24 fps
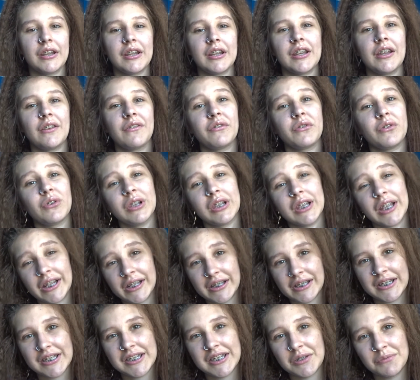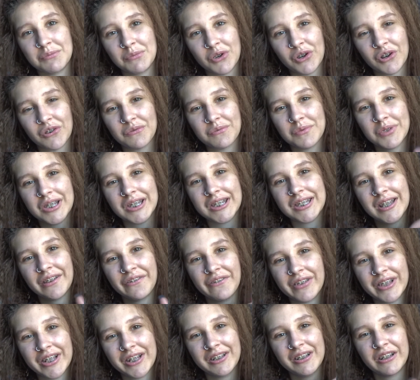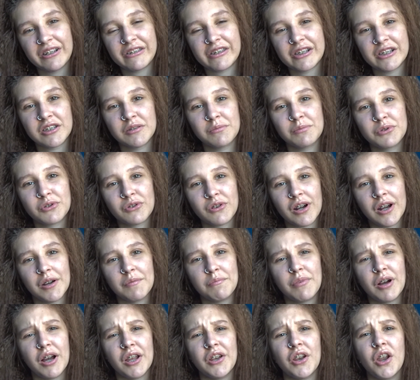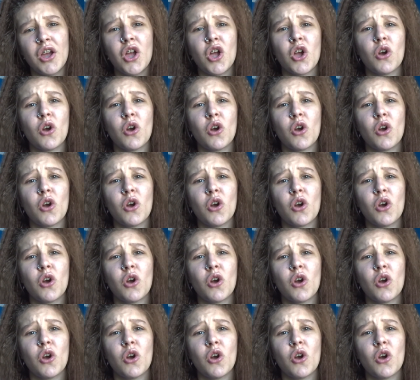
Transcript: And if you'd like to see more of me, definitely click the subscribe button.